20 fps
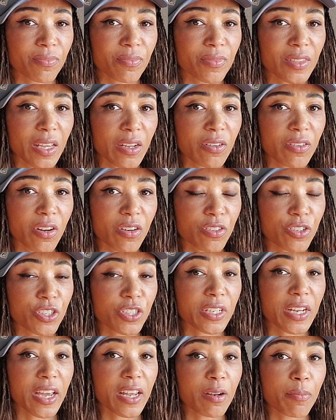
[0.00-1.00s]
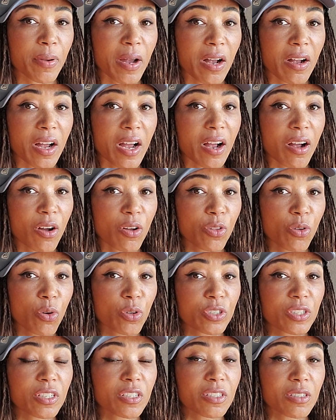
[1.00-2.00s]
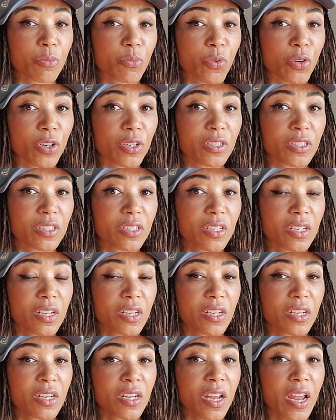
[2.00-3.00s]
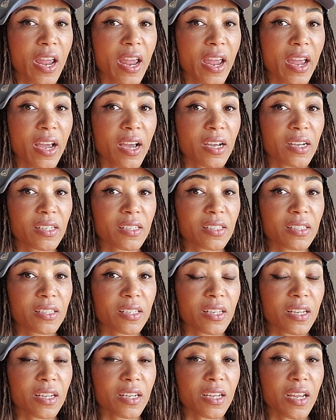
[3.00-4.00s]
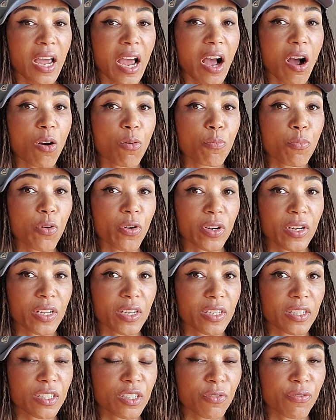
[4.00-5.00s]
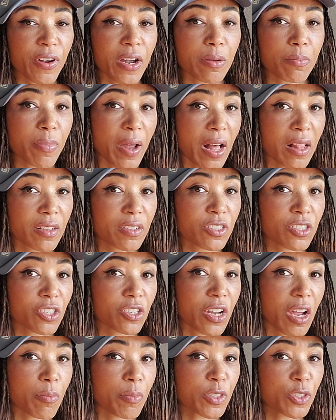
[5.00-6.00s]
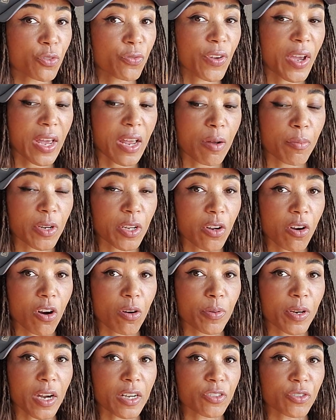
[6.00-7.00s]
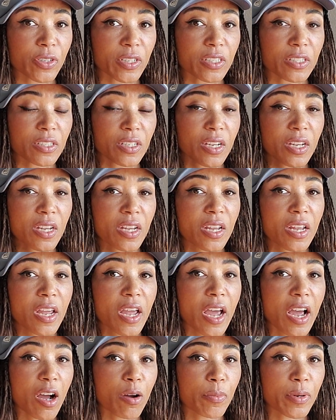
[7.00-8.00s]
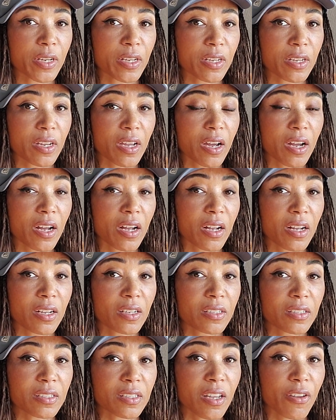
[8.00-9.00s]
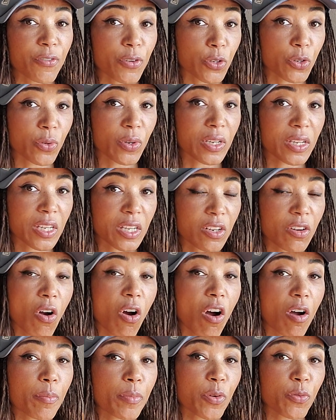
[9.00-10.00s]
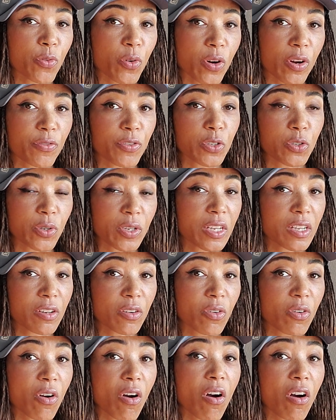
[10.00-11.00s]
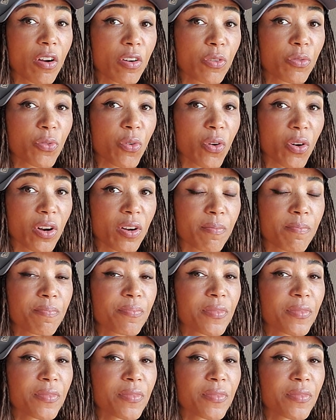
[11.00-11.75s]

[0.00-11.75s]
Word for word: they don't understand about how the whole system works and how important it is to find balance on how much fat, how many carbohydrates, how many uh, if you're doing keto omnivore, if you're doing keto carnivore,